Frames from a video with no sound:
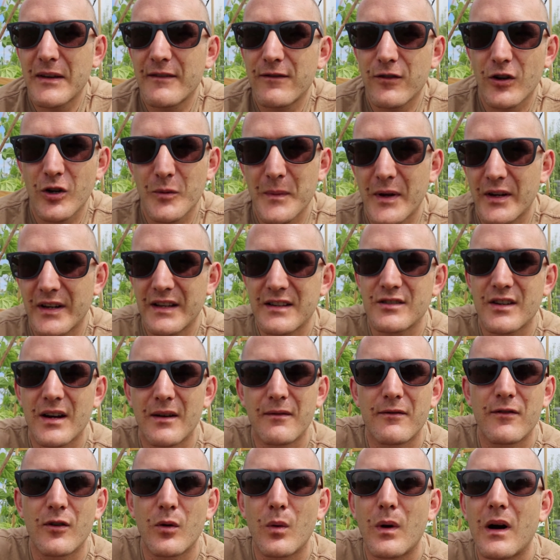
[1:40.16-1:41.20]
been following me on
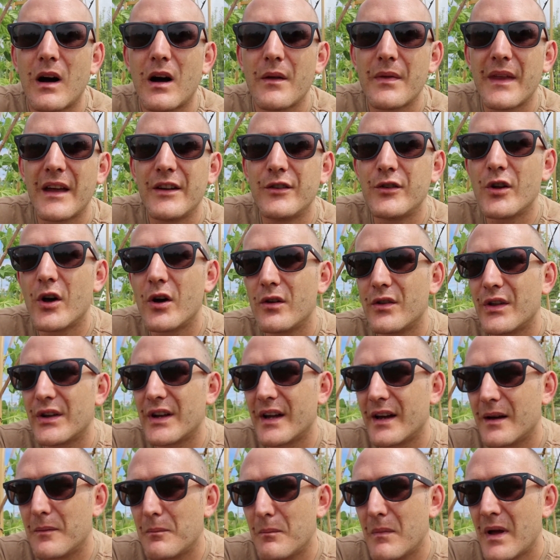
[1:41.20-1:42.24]
Instagram for a while, and they know
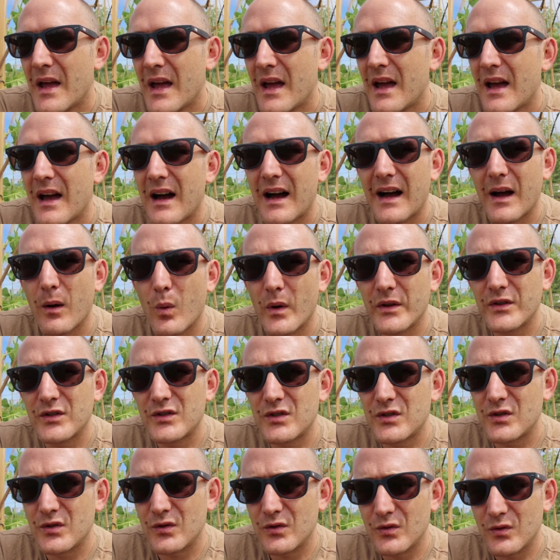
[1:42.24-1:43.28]
that I want
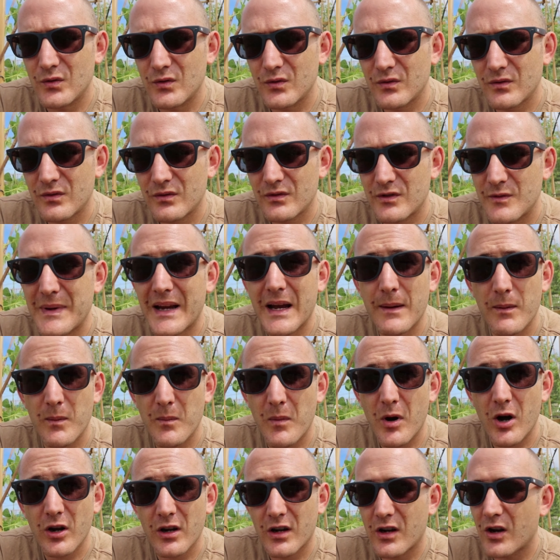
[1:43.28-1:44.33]
to become a
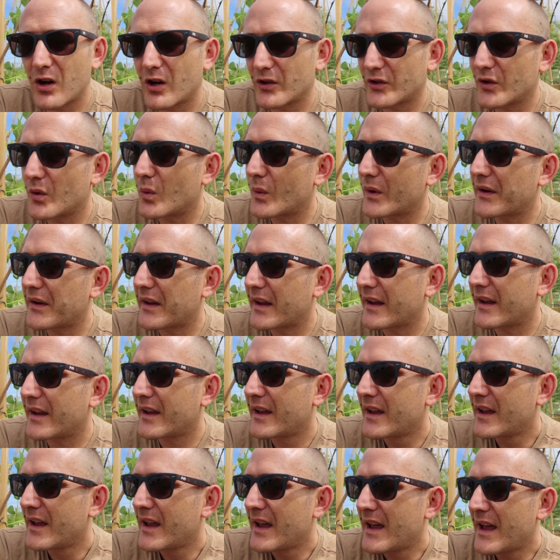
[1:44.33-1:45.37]
market gardener one
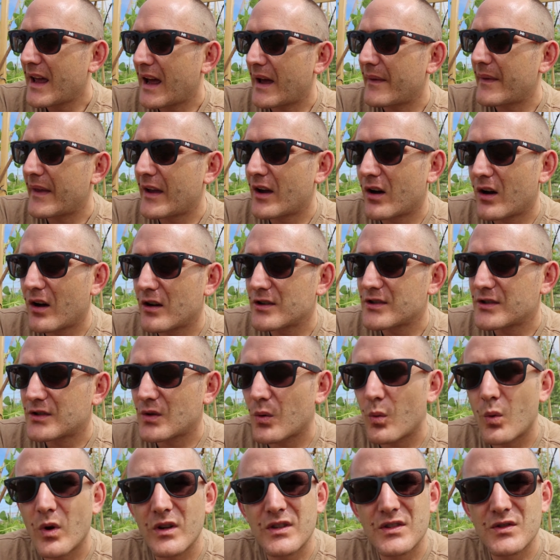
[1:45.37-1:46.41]
day. And they
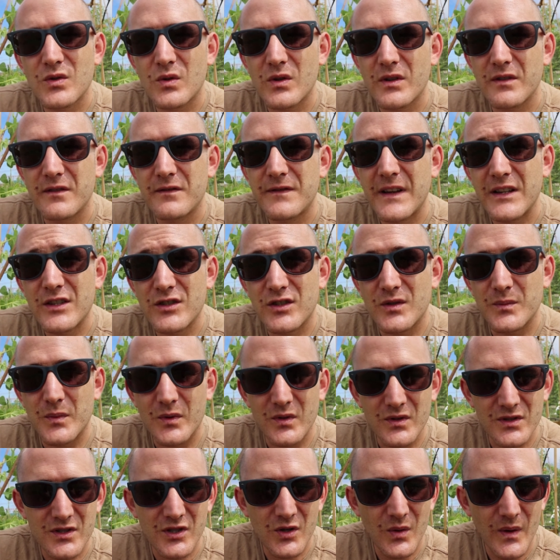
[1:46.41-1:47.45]
asked, what sort of
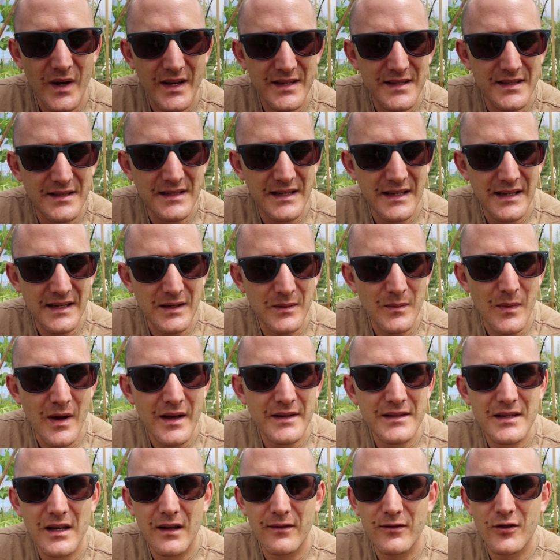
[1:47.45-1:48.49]
vegetables do I see
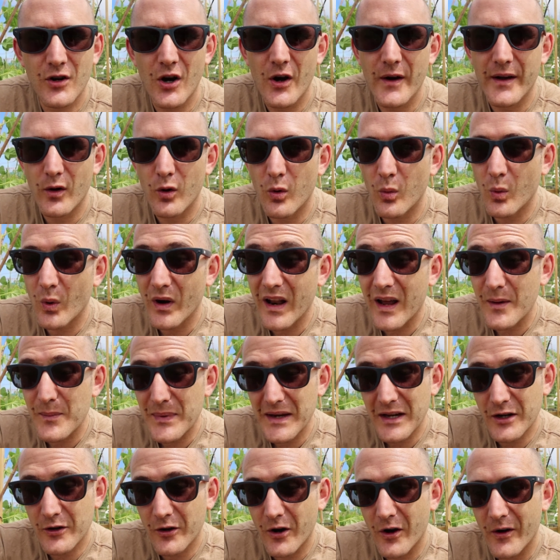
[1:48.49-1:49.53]
myself growing, or will I
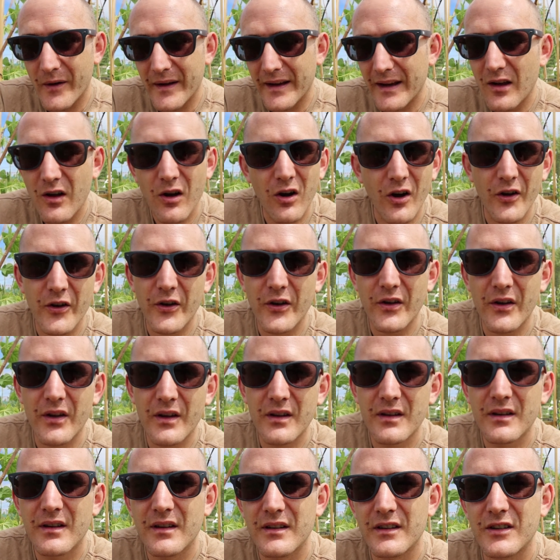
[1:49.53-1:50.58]
be growing on,
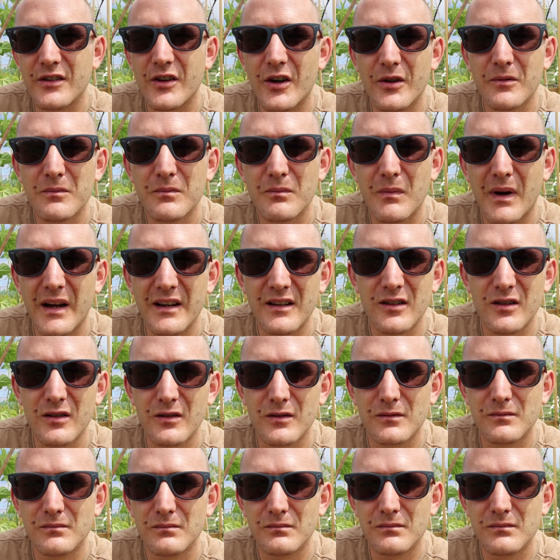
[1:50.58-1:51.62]
you know, my
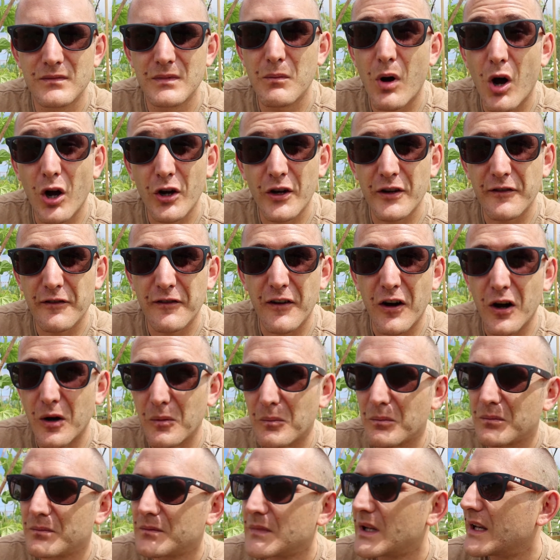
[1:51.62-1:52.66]
little market
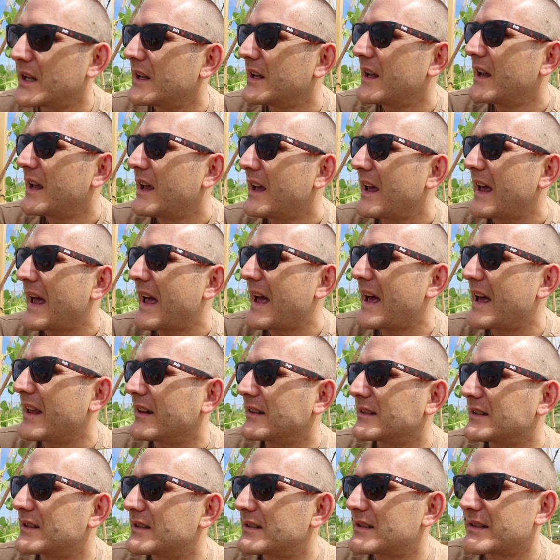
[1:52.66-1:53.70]
farm?
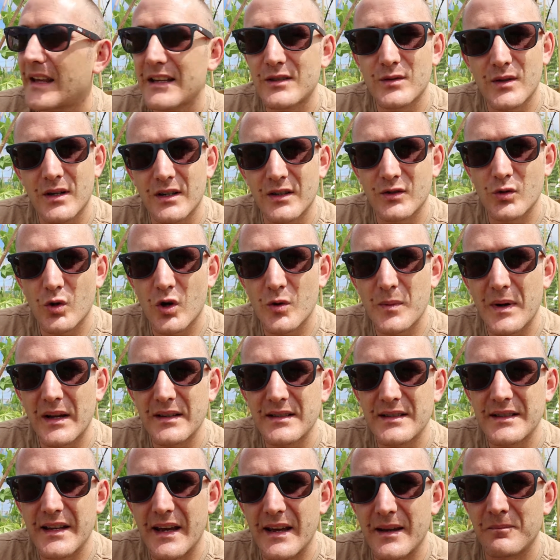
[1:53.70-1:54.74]
And that's what I'm going to talk
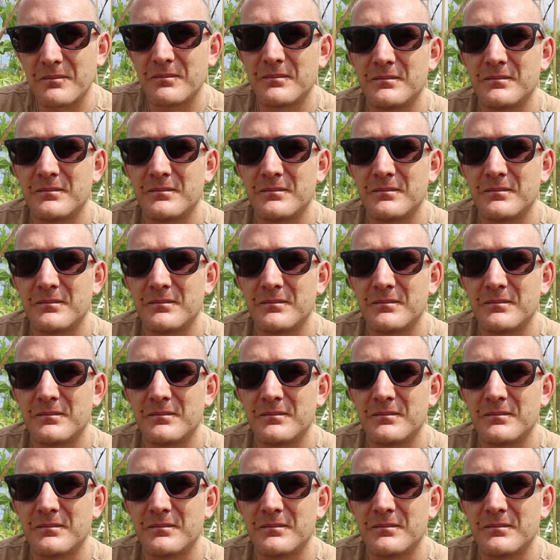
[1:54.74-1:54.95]
about today.